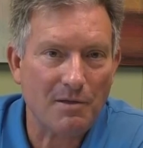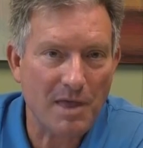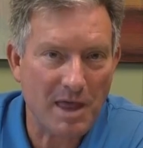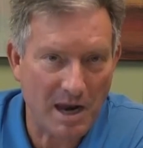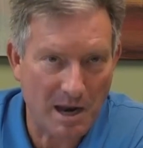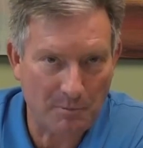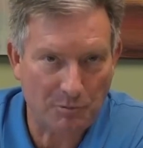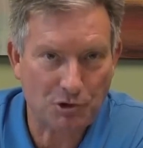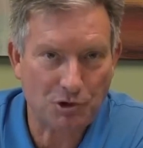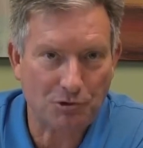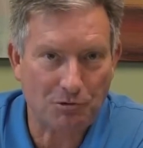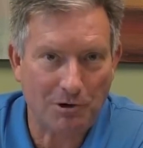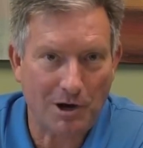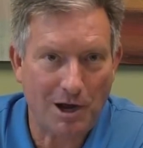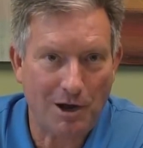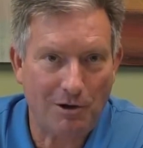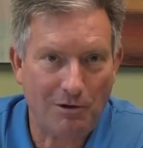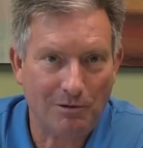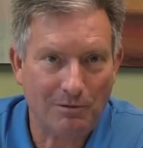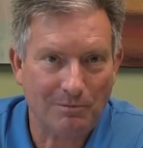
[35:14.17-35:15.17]
then I'm
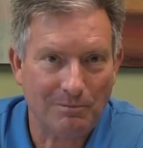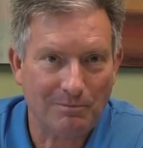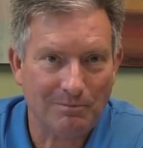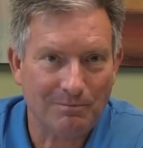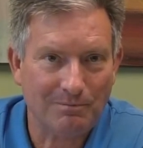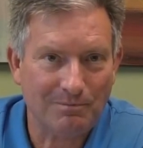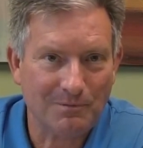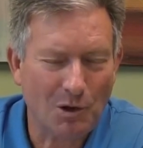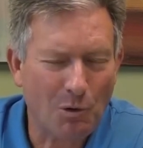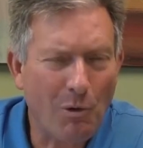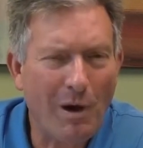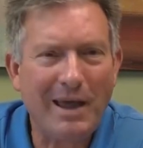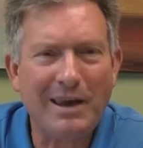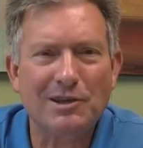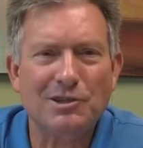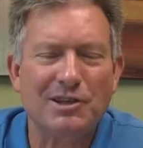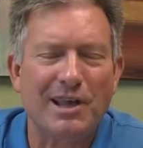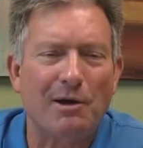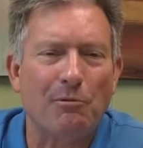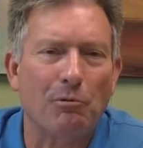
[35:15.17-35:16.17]
strong. Why
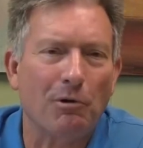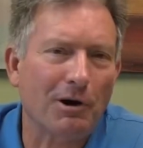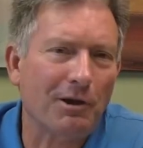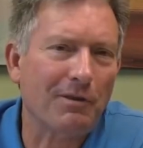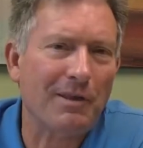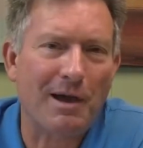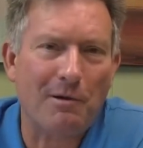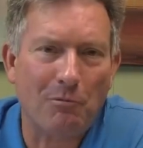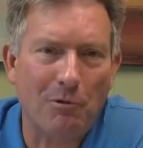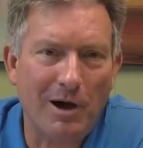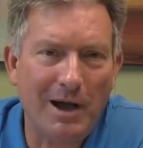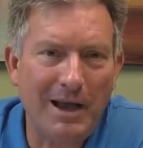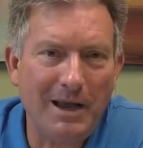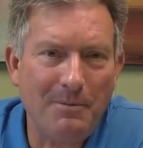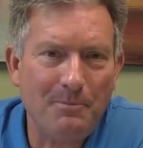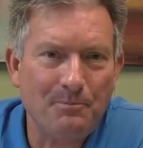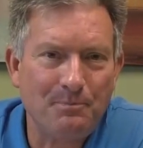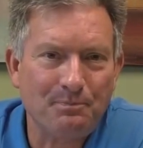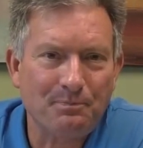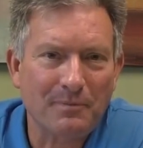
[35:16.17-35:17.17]
does that work that
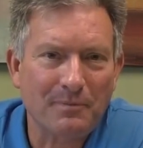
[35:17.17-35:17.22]
way?